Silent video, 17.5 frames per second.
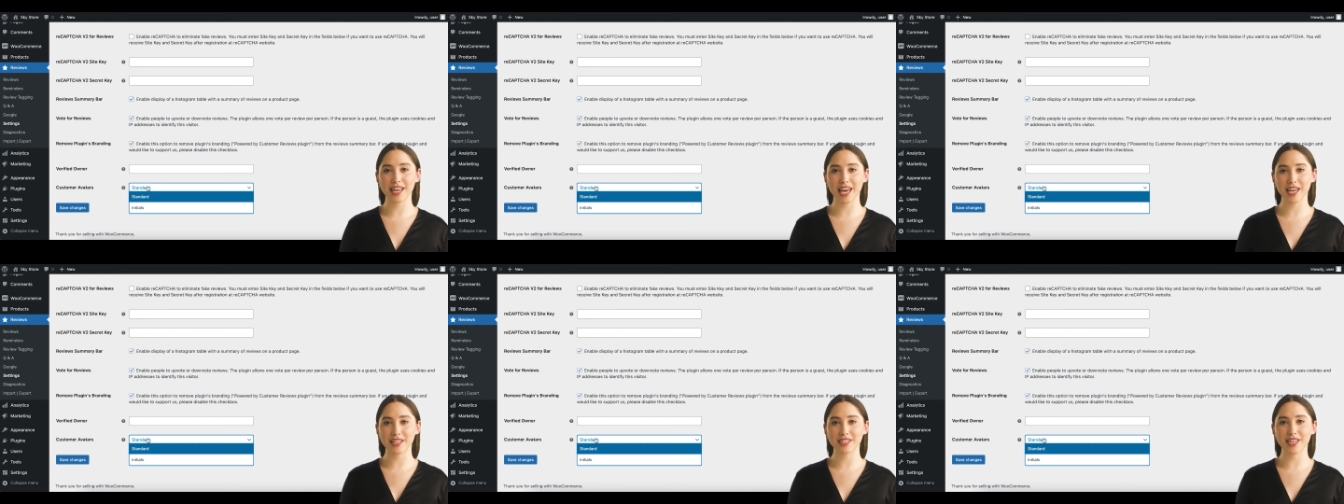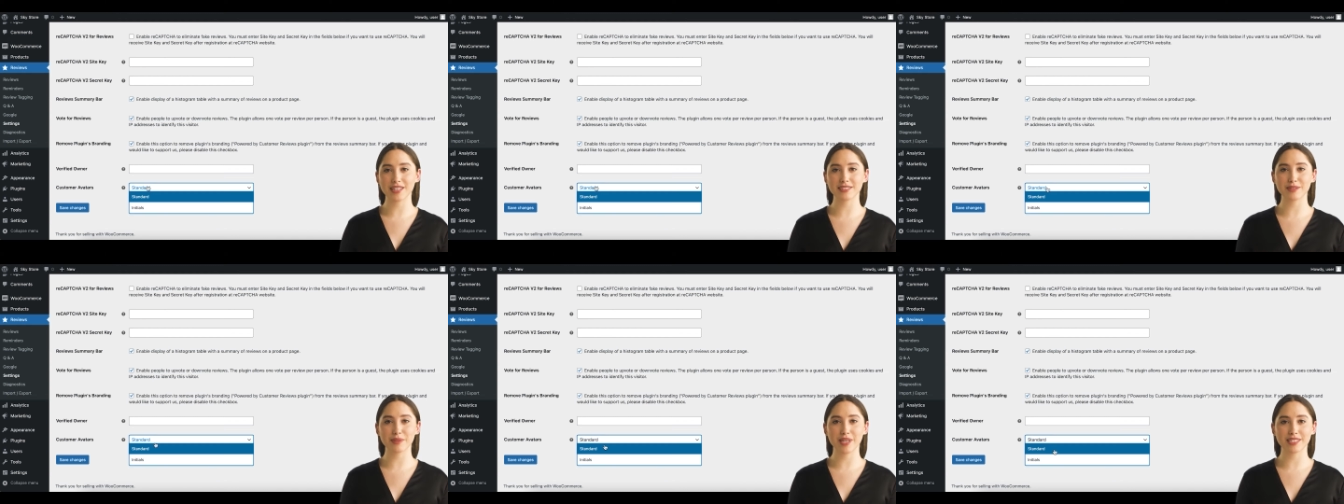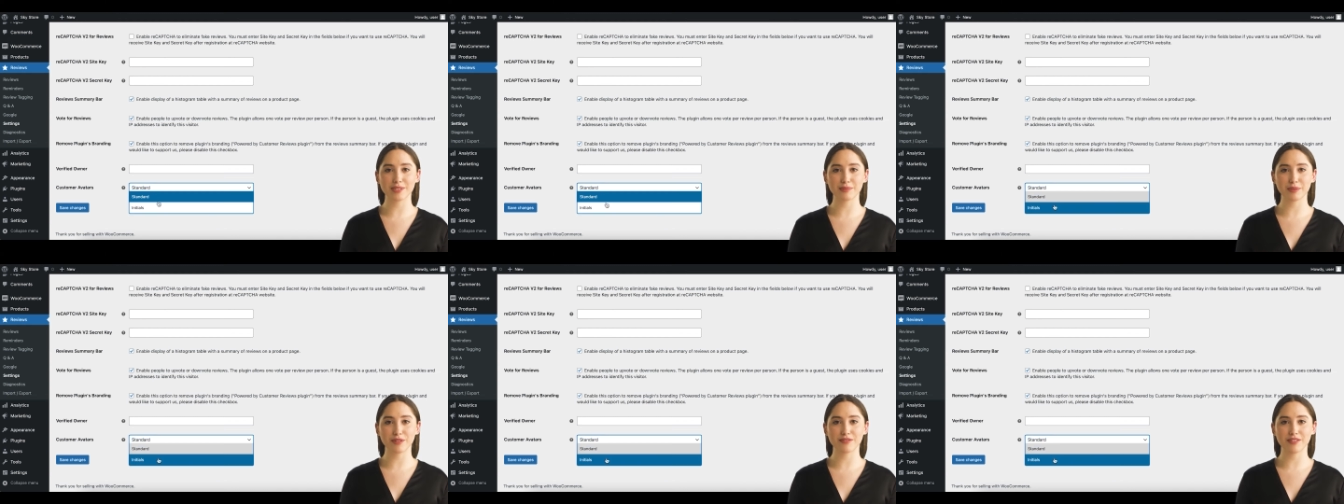a
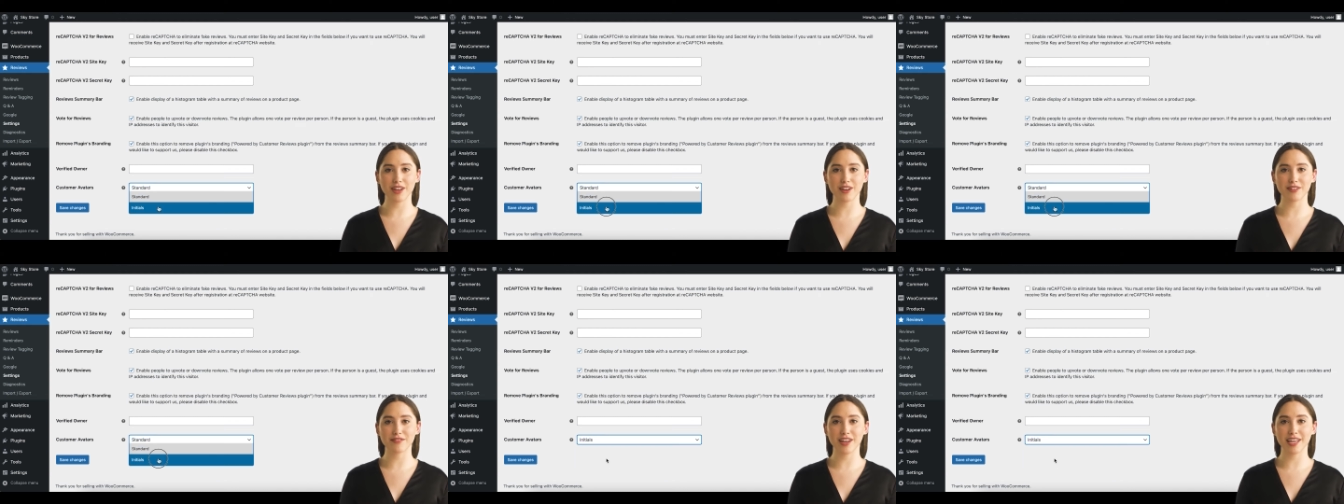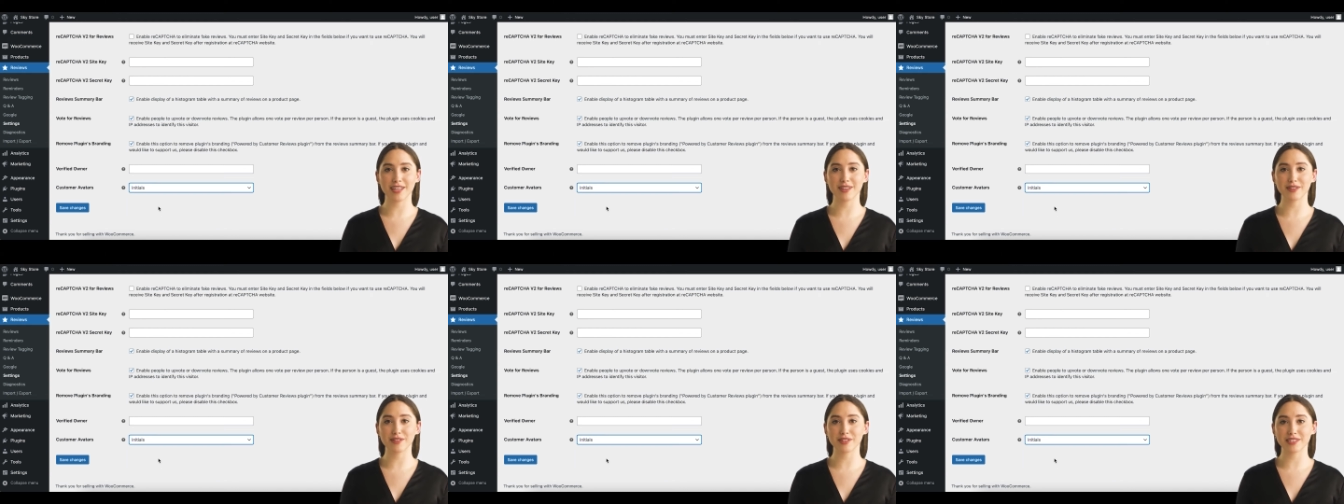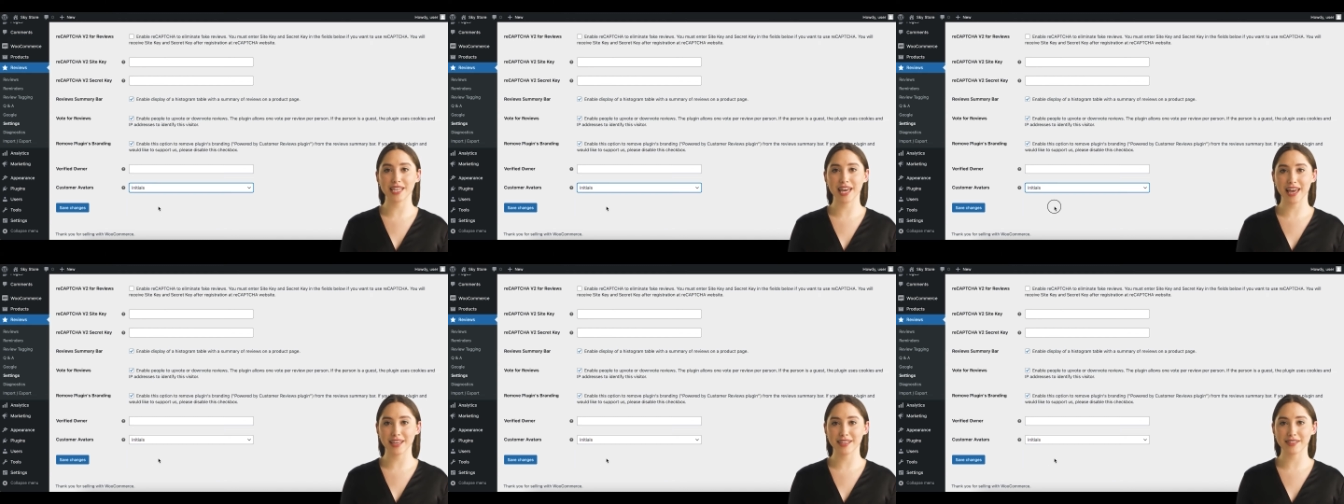customizable verified owner
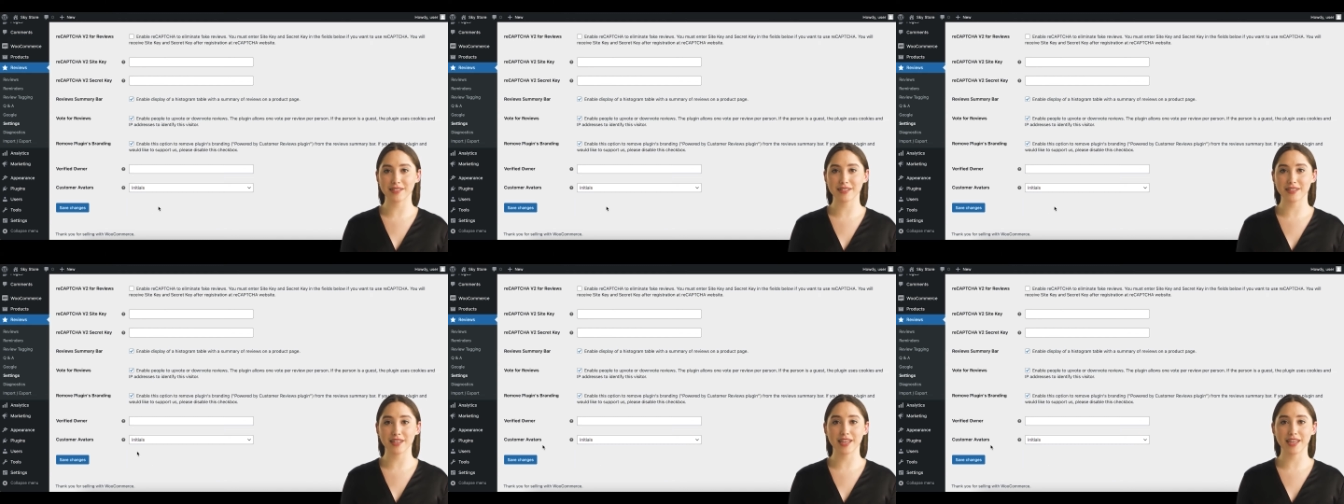tag,